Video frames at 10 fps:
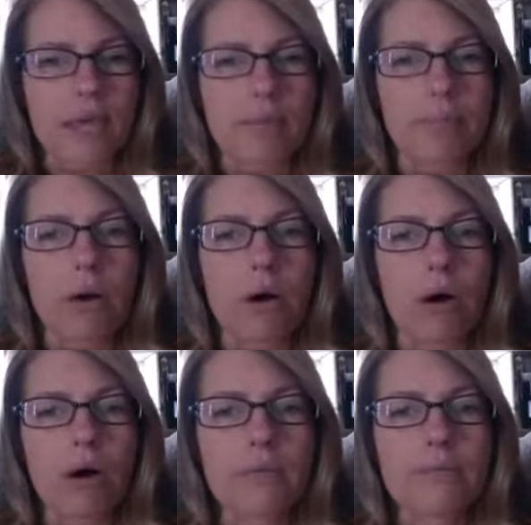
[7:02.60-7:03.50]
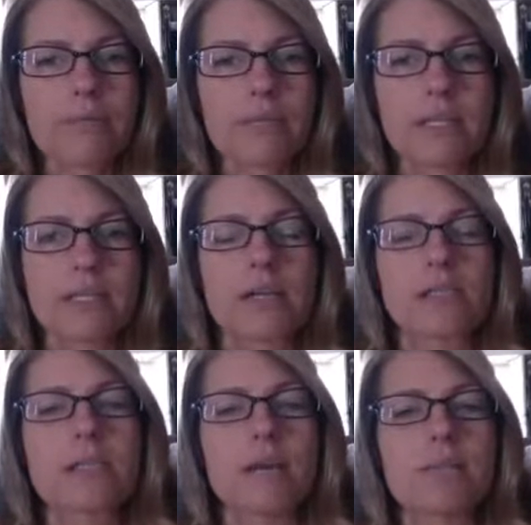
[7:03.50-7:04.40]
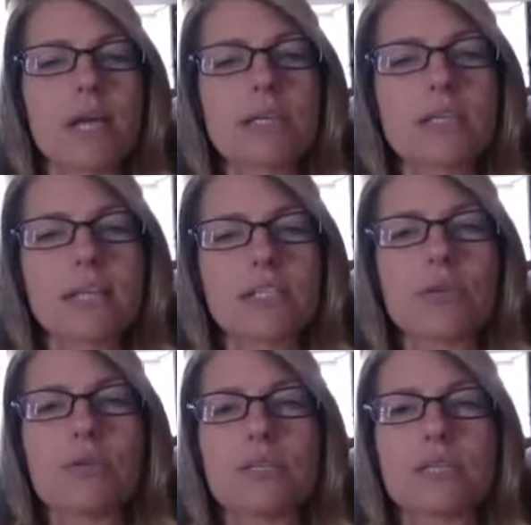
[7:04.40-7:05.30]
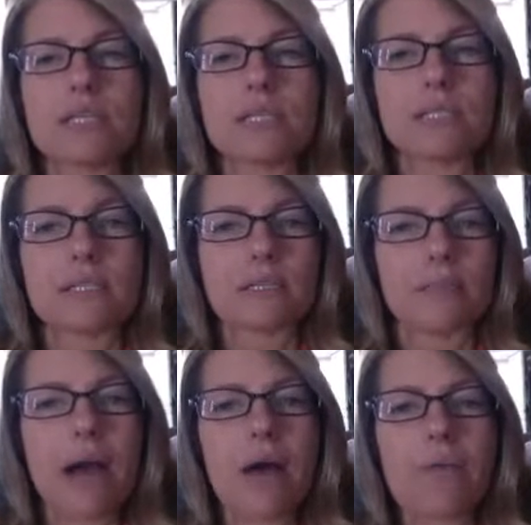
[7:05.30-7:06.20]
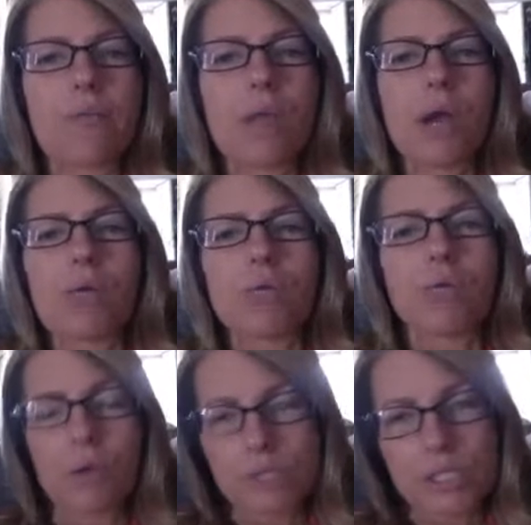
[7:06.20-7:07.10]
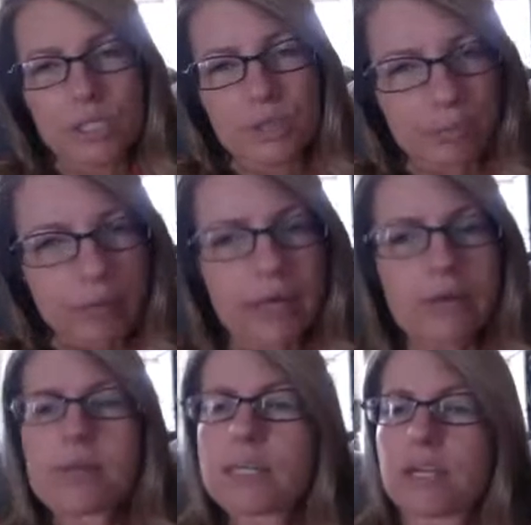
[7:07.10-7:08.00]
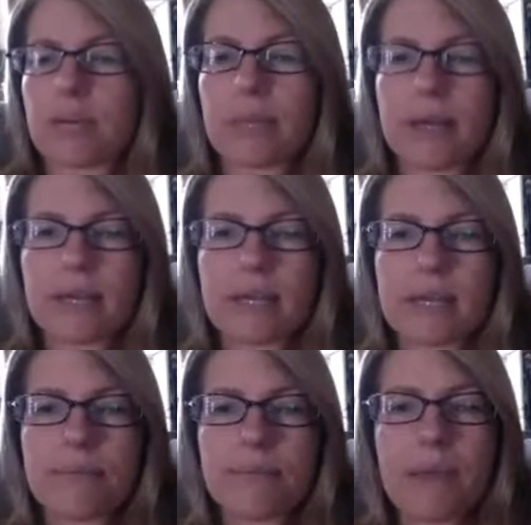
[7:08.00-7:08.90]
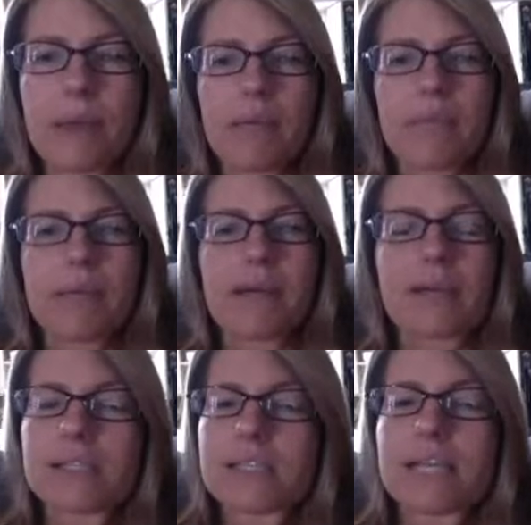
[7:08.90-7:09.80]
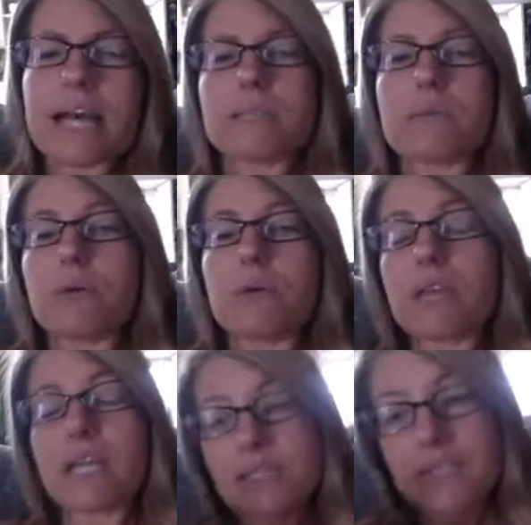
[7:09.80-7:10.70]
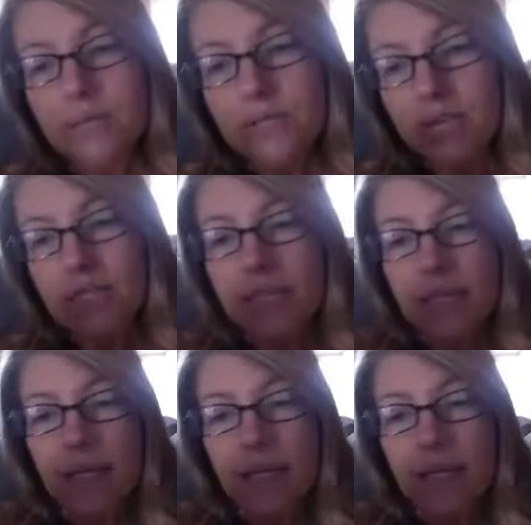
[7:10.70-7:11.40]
the ball is our subject. That's who the sentence is about. Rolls into a puddle is our predicate. Because this has both a subject